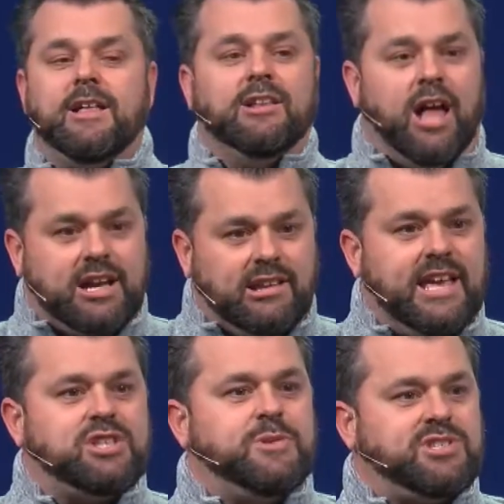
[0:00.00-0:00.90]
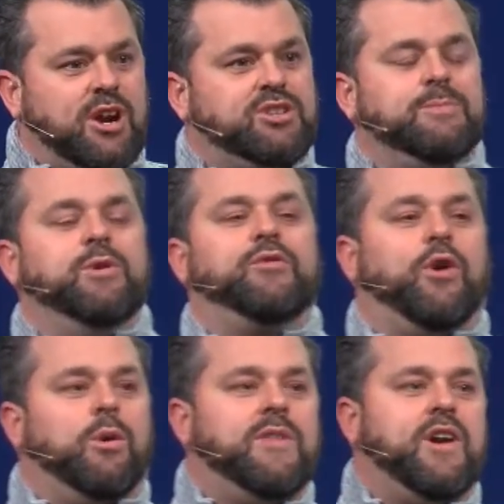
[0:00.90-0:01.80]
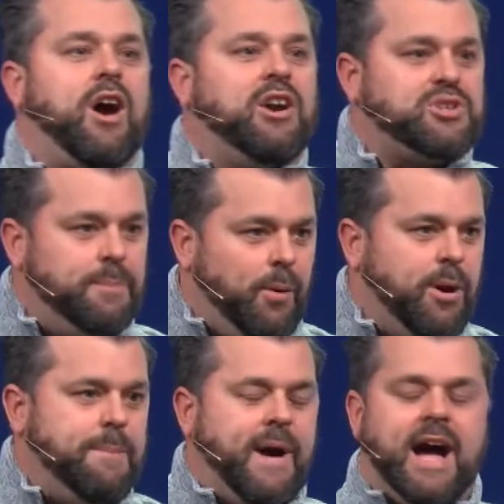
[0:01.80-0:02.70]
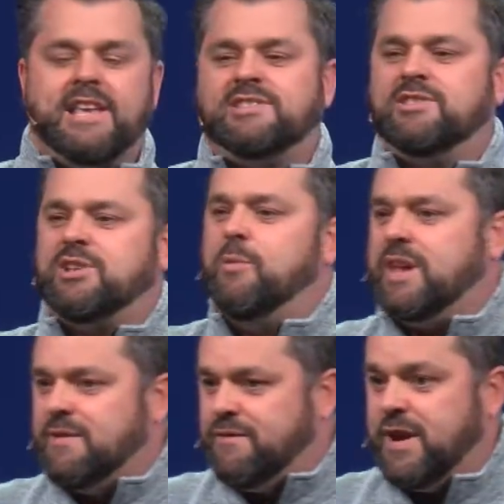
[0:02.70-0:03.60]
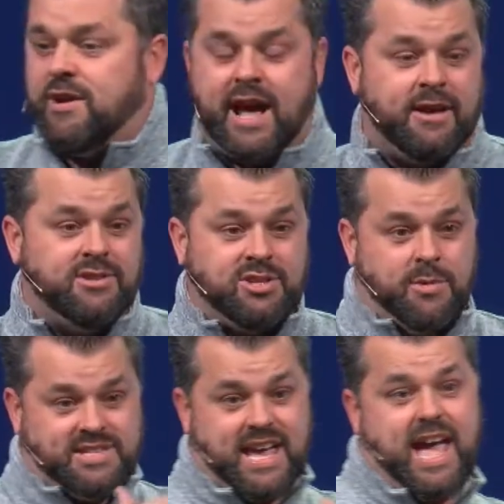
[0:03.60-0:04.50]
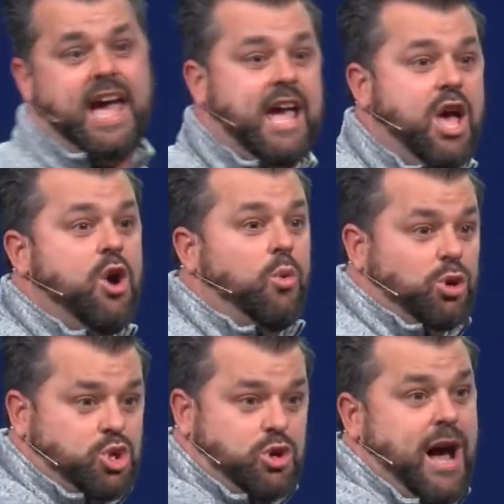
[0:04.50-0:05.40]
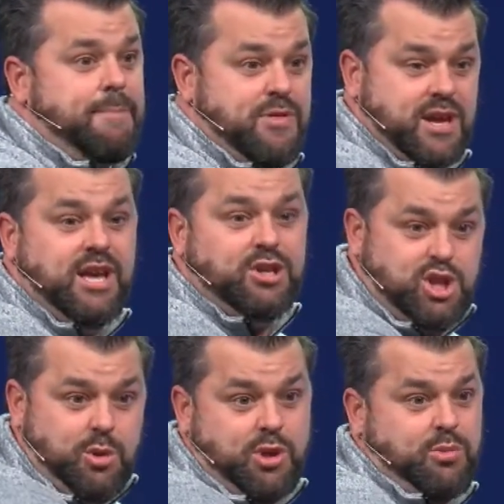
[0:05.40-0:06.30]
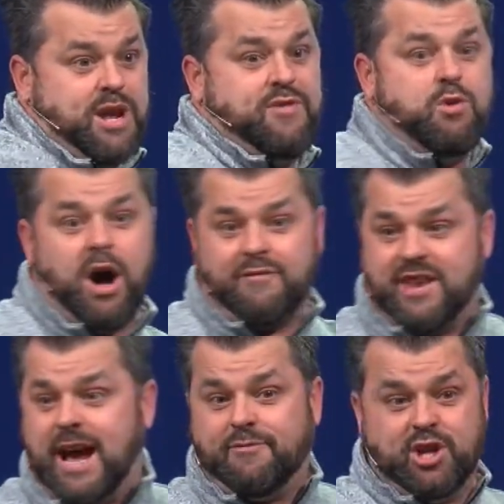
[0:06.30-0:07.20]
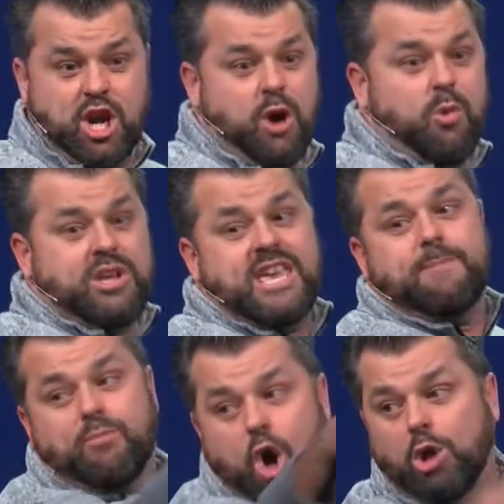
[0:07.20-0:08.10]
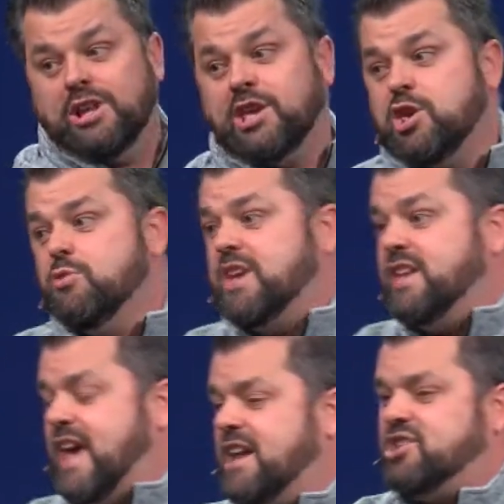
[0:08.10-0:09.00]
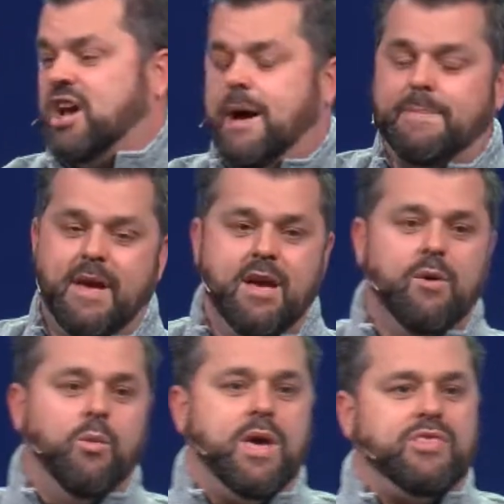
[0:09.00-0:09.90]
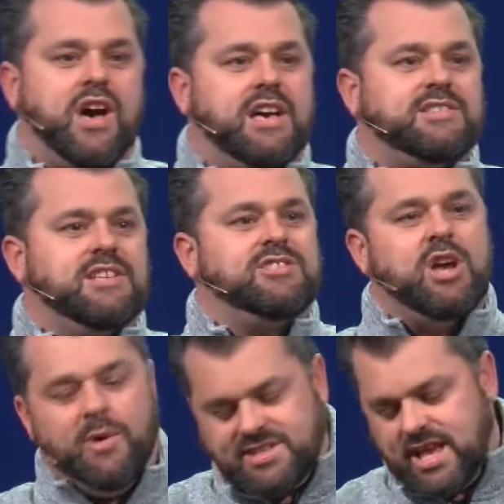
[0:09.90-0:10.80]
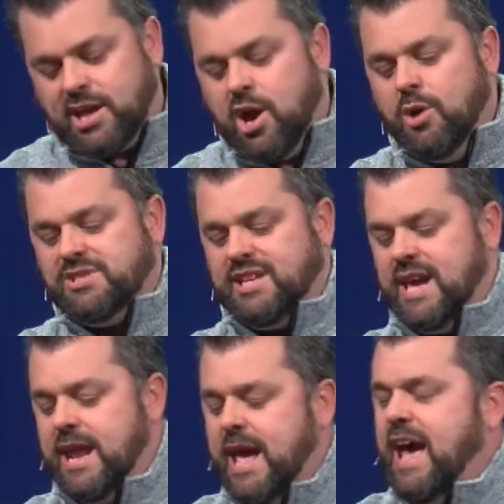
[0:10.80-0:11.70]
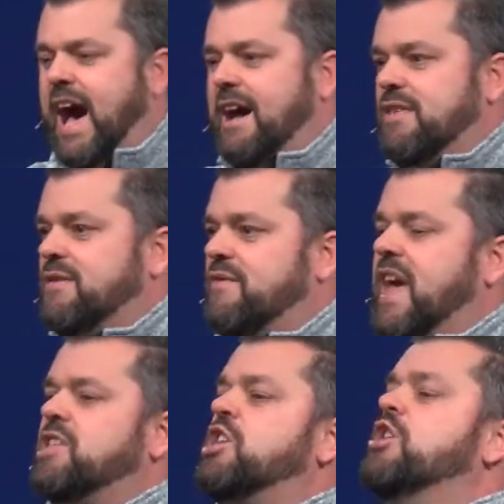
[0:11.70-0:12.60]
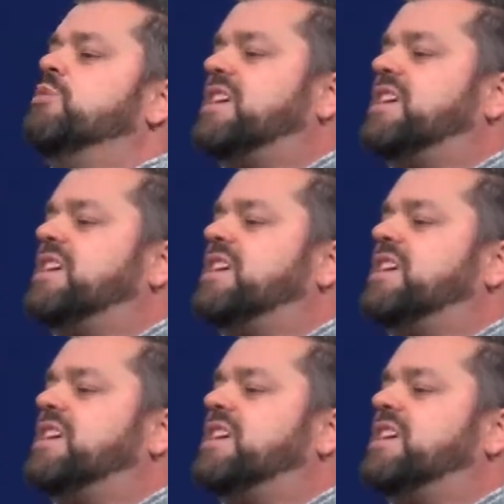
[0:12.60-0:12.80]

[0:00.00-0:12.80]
Luckily, as we start to move forward, there are some porta potties, and so we can figure it out. And so we say, hey, we'll drop the two or three of you off that have to go. We'll keep rolling. You can catch up with us. And so as they go to get out of the van, you